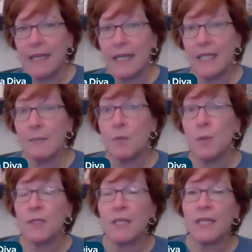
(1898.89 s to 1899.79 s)
And the
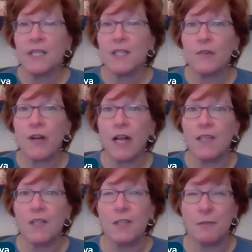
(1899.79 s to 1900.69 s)
important thing is for
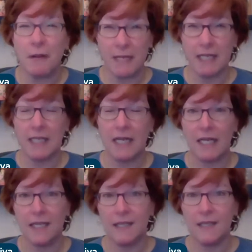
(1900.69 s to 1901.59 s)
us to
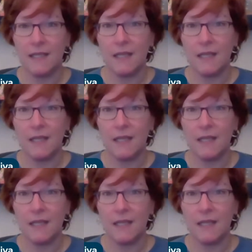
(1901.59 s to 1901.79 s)
recognize